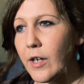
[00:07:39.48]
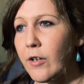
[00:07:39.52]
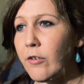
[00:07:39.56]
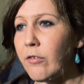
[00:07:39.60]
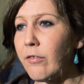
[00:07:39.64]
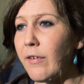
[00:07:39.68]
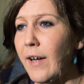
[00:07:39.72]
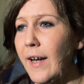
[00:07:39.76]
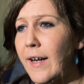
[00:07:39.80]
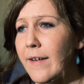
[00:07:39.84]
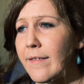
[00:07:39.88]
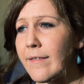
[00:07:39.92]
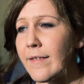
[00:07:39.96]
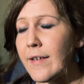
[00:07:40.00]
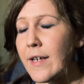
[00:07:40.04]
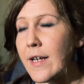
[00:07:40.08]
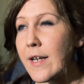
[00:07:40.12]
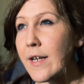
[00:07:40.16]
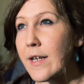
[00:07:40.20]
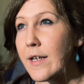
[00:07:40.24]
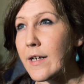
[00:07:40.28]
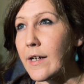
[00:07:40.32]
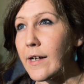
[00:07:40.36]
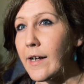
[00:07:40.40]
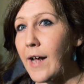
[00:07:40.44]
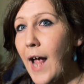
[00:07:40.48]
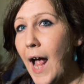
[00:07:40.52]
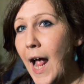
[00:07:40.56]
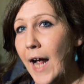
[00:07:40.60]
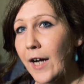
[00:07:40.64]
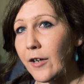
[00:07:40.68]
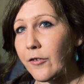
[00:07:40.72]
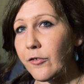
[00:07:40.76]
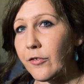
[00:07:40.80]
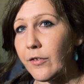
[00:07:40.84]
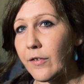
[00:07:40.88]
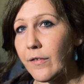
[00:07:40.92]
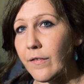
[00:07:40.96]
creating
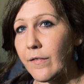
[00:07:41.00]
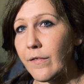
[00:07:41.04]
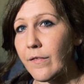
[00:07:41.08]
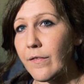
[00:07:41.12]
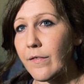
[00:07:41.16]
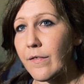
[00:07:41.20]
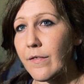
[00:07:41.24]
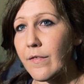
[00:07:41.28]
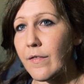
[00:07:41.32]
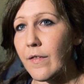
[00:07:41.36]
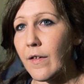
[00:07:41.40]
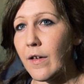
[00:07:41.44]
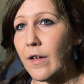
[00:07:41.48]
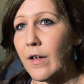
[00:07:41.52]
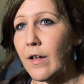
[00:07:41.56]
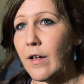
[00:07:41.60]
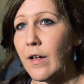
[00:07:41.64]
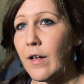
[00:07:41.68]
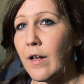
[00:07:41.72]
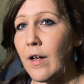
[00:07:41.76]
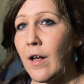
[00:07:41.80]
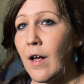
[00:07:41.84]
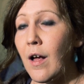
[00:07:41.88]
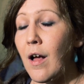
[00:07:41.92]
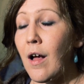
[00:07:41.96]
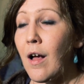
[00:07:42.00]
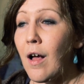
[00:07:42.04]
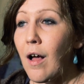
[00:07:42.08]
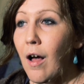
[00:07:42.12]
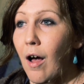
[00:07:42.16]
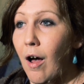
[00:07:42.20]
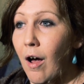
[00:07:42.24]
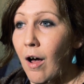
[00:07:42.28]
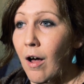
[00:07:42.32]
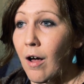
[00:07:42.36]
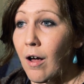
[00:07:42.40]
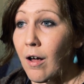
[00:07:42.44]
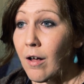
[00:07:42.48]
actions that
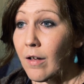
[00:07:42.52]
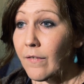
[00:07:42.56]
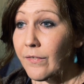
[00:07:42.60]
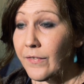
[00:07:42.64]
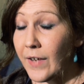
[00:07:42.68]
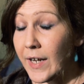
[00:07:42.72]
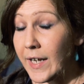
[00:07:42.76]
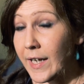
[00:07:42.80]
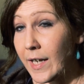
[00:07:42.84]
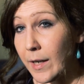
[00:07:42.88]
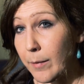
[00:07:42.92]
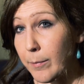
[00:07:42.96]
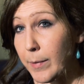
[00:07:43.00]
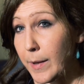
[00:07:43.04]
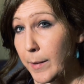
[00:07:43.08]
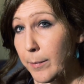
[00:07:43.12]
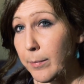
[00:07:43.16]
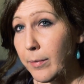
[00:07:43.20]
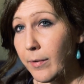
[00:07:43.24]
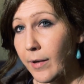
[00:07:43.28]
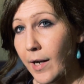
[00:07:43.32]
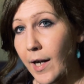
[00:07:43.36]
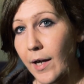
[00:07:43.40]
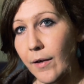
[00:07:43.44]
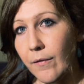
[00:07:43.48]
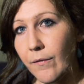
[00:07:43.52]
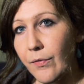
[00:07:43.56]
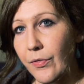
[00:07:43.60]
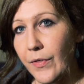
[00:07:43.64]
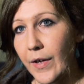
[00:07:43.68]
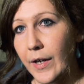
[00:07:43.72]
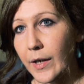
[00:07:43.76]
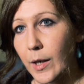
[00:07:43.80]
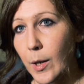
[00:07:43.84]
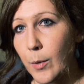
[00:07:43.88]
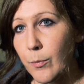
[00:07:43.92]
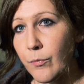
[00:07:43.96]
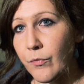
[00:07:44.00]
are taking people out of
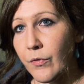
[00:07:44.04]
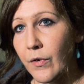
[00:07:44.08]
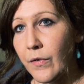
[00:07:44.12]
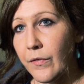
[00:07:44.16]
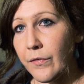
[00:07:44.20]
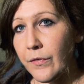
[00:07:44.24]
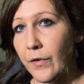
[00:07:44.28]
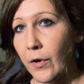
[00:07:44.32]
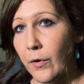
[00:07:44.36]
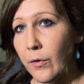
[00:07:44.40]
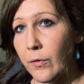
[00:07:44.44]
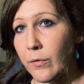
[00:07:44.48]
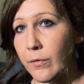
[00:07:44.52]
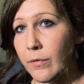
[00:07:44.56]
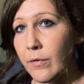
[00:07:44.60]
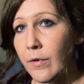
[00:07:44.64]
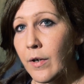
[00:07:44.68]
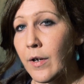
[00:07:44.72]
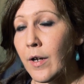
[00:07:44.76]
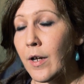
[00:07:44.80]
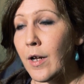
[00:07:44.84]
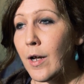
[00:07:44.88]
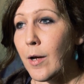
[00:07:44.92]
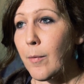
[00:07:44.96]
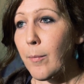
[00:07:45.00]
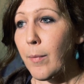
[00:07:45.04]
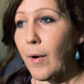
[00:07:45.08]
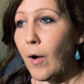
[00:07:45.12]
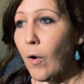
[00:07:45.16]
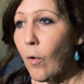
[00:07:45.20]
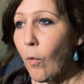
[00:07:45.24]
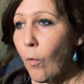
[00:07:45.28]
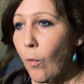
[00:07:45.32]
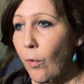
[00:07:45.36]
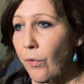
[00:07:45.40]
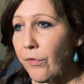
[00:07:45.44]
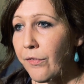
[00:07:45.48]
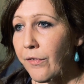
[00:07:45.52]
their comfort zone, but
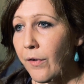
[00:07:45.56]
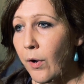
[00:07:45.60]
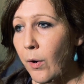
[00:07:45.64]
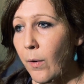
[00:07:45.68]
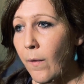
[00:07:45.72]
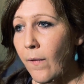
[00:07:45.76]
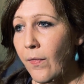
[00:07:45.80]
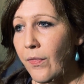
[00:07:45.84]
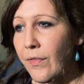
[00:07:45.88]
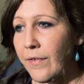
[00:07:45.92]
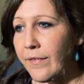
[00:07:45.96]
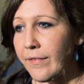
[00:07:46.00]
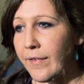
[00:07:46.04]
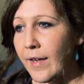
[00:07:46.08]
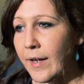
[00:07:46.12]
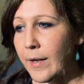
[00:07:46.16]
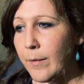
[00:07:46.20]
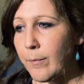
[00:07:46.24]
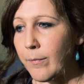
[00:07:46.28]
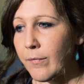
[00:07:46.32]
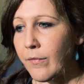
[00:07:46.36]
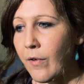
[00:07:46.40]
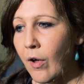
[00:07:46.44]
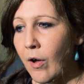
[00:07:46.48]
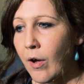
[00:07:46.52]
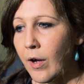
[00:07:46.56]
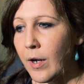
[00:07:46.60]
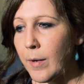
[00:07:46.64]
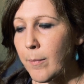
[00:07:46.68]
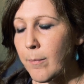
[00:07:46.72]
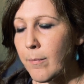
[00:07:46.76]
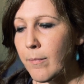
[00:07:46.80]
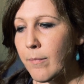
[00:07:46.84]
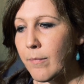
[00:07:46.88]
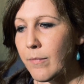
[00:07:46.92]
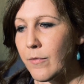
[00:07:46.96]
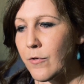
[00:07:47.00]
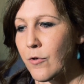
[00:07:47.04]
also at the same
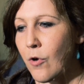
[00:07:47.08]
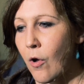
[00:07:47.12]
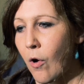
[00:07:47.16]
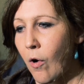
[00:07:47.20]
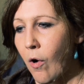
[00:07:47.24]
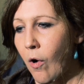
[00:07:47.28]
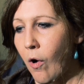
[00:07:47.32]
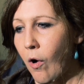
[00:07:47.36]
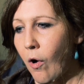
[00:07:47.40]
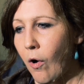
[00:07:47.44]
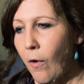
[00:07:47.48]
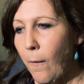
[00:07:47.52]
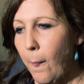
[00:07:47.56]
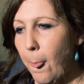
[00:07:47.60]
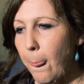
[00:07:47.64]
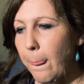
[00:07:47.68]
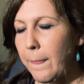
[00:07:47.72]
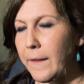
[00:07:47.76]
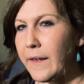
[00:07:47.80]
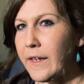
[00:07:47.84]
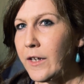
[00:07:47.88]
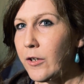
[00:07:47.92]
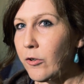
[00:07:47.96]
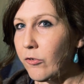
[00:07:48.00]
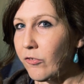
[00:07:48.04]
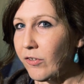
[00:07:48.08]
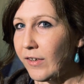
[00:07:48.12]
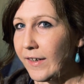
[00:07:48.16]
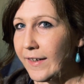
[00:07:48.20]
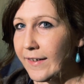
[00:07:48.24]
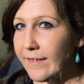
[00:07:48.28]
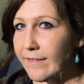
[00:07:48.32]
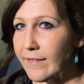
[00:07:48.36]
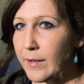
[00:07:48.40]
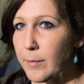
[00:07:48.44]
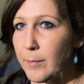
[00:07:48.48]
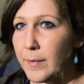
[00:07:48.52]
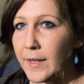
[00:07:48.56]
time, not hugely
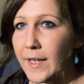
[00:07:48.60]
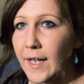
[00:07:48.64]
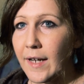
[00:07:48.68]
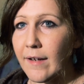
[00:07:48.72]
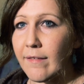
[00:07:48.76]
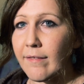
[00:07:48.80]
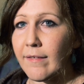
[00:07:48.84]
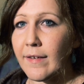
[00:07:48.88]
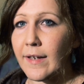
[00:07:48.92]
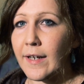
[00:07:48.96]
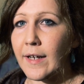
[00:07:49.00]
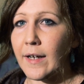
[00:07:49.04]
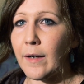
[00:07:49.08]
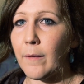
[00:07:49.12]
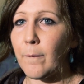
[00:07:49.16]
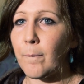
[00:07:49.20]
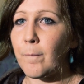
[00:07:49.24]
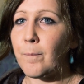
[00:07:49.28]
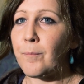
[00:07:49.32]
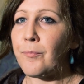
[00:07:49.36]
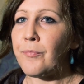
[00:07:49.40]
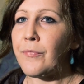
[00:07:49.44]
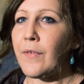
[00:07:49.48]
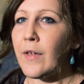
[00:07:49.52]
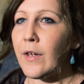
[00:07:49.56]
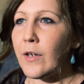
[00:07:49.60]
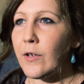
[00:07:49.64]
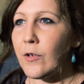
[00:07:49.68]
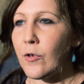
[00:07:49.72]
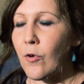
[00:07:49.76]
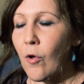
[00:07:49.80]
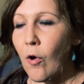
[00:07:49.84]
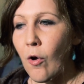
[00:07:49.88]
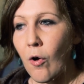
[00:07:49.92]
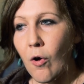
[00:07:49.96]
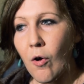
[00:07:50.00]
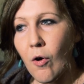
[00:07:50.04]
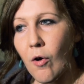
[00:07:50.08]
intimidating,
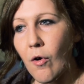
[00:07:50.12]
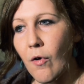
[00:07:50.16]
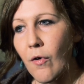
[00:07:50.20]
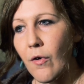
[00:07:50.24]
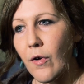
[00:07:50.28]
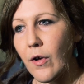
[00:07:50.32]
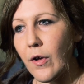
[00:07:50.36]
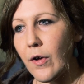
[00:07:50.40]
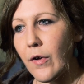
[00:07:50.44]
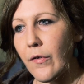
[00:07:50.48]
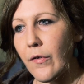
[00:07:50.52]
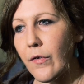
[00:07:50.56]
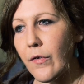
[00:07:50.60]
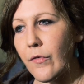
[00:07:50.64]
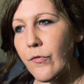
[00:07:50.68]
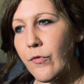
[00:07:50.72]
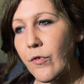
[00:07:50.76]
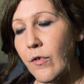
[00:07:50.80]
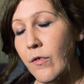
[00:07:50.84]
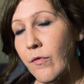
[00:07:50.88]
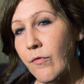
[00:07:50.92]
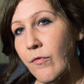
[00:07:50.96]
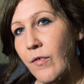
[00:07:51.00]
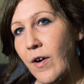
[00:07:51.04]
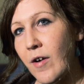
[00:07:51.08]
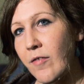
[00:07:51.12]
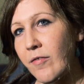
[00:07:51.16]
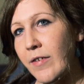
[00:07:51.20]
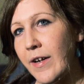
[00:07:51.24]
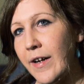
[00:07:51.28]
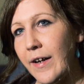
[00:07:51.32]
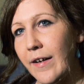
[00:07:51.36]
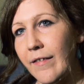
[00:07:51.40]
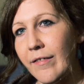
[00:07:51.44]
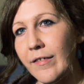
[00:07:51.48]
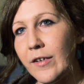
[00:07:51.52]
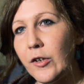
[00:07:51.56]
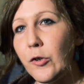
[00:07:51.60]
not for a
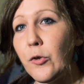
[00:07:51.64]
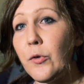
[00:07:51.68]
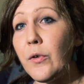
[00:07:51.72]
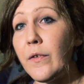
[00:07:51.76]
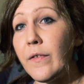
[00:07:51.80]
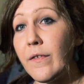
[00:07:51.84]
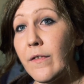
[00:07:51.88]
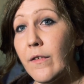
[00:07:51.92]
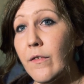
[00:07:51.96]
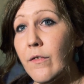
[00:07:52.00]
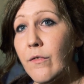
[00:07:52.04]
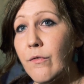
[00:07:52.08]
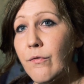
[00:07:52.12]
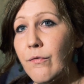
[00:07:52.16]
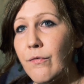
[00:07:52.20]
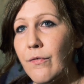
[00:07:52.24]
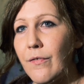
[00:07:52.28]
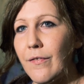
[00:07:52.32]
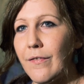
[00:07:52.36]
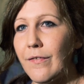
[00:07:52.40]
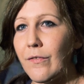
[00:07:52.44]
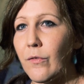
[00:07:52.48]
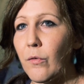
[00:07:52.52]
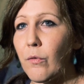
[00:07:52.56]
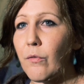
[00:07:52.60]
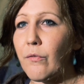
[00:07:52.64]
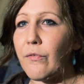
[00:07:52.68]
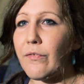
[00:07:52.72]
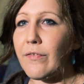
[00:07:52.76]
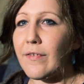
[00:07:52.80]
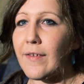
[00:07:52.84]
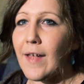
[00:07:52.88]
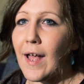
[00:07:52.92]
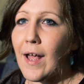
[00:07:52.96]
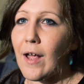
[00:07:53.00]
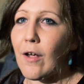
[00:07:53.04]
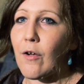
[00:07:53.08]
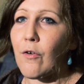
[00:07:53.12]
very exclusive sort of
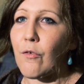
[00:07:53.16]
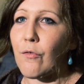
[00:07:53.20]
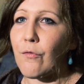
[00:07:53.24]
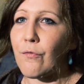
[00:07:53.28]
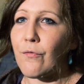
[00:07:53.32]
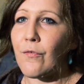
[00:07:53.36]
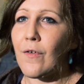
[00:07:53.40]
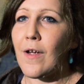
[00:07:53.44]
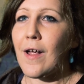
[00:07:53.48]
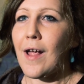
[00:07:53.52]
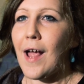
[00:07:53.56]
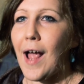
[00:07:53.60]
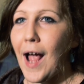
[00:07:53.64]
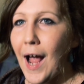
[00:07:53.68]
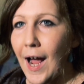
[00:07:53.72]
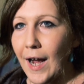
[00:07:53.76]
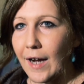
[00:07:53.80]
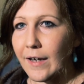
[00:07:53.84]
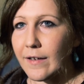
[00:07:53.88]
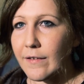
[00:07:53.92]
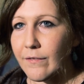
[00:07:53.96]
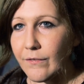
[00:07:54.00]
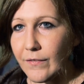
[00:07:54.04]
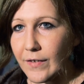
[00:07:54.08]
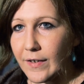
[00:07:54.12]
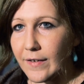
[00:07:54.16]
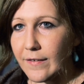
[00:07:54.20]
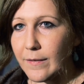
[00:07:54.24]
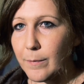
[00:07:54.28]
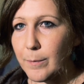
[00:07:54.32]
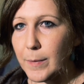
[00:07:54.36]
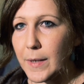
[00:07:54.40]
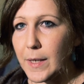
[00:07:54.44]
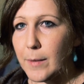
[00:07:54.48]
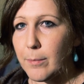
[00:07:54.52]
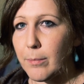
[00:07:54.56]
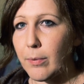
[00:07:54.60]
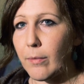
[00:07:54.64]
set of
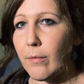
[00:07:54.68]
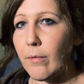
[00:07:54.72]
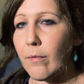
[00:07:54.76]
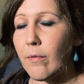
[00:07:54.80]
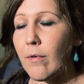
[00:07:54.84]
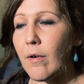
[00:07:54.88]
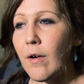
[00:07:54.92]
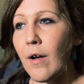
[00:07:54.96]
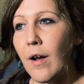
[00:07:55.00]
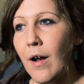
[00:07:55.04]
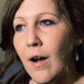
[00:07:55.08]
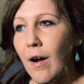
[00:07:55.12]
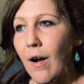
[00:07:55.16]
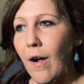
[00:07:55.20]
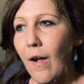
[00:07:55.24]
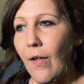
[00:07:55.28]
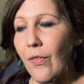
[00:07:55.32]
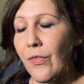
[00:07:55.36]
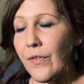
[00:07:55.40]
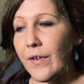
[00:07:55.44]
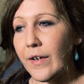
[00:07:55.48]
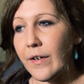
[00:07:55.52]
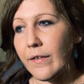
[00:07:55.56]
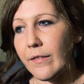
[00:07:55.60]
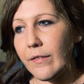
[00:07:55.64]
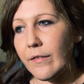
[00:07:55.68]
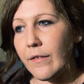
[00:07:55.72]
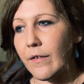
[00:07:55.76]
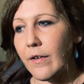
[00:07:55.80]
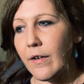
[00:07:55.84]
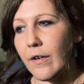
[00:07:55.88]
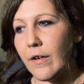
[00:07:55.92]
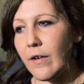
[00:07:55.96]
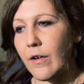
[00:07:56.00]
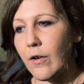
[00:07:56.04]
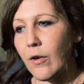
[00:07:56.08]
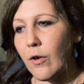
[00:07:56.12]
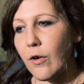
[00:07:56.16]
activist people. I think
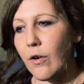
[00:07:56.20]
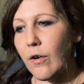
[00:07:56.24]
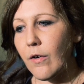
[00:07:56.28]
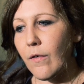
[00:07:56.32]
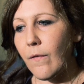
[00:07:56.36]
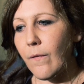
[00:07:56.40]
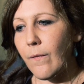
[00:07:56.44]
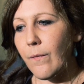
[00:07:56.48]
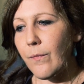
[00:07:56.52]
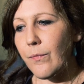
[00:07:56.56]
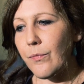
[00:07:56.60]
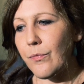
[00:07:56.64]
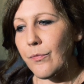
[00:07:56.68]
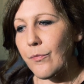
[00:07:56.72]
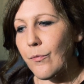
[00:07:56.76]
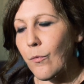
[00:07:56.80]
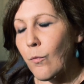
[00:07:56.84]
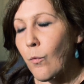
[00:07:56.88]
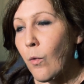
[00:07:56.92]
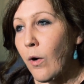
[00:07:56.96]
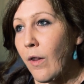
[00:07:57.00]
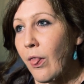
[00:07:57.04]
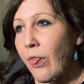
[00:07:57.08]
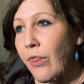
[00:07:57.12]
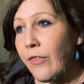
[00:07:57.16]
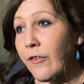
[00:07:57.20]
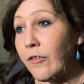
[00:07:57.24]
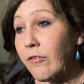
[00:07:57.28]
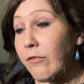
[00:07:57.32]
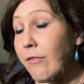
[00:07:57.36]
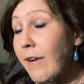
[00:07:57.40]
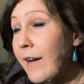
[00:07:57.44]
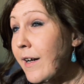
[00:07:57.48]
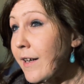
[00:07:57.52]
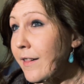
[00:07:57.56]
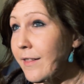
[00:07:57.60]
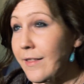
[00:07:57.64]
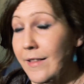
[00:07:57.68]
that one of the
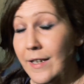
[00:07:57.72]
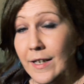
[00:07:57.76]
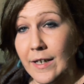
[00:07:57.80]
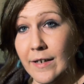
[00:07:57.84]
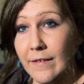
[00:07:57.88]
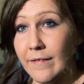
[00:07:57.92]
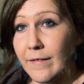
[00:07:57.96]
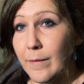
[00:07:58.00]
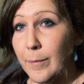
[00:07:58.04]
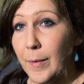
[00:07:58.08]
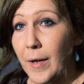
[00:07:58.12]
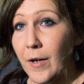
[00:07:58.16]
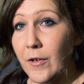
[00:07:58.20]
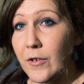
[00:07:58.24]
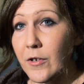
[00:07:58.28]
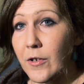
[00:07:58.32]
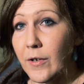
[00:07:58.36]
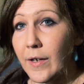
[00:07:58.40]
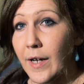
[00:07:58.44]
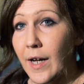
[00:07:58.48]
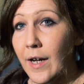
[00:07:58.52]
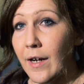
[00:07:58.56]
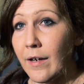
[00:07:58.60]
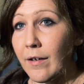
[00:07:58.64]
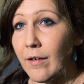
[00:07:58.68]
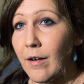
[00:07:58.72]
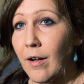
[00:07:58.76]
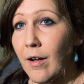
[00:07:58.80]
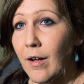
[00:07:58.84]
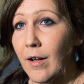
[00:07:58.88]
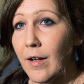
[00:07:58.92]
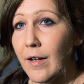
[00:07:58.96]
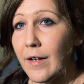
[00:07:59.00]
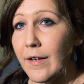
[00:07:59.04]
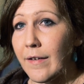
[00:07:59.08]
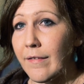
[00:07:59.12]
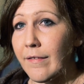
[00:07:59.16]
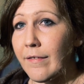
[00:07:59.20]
great things about UK
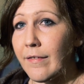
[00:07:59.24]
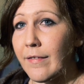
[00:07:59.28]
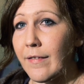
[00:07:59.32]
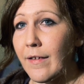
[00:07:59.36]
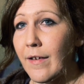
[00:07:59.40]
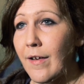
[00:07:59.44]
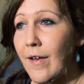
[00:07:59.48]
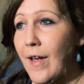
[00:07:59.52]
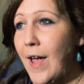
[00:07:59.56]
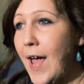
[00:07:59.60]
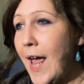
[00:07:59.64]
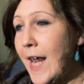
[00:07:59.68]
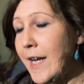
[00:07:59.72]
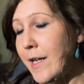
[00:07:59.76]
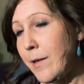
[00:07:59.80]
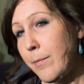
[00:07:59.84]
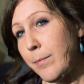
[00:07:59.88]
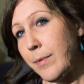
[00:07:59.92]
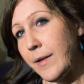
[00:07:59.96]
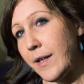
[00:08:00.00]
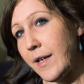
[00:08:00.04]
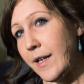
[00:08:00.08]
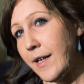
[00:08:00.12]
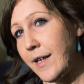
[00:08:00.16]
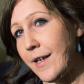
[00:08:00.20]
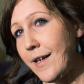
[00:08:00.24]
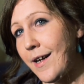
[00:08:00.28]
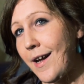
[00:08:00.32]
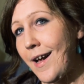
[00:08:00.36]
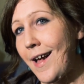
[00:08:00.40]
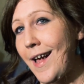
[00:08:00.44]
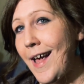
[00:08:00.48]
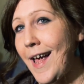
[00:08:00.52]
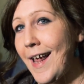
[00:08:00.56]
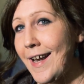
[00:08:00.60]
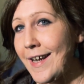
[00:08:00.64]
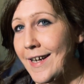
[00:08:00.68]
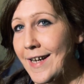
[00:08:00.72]
Uncut is that anybody
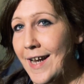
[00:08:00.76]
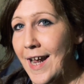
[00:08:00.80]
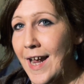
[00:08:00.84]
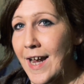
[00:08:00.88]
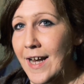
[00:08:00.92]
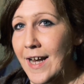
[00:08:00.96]
at any